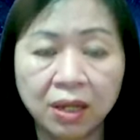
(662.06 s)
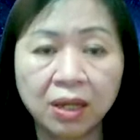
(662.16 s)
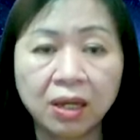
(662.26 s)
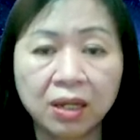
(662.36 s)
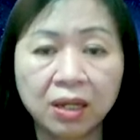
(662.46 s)

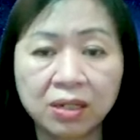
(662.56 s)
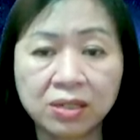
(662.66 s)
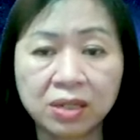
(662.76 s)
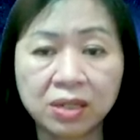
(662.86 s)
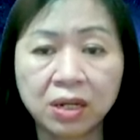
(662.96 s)
It
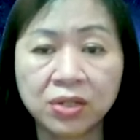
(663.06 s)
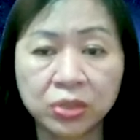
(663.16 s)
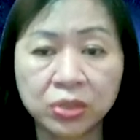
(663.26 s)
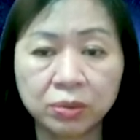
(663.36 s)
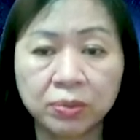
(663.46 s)
is
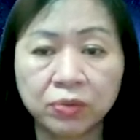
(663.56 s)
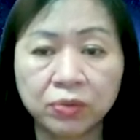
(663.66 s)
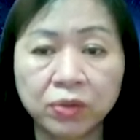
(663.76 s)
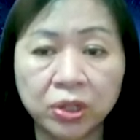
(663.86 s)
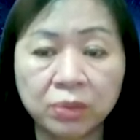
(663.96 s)
suitable
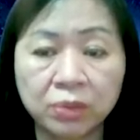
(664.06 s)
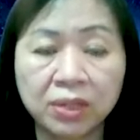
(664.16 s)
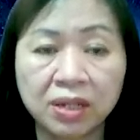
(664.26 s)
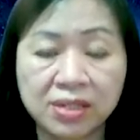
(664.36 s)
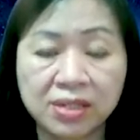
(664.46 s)
for human
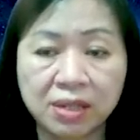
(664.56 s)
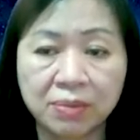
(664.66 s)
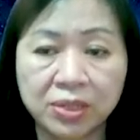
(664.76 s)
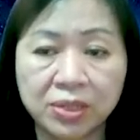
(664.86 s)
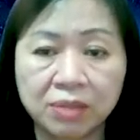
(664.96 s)

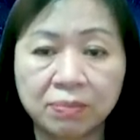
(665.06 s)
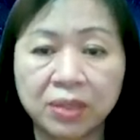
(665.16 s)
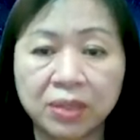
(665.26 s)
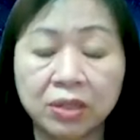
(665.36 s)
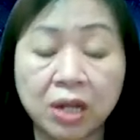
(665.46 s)
consumption,
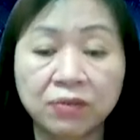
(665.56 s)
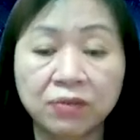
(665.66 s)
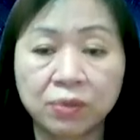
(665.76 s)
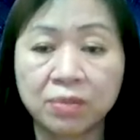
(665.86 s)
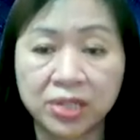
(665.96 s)
but not
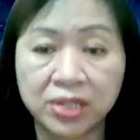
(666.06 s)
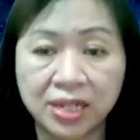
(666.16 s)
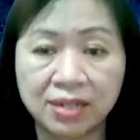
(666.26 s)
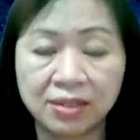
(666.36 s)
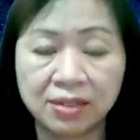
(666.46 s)
for
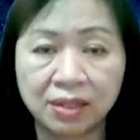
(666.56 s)
machines.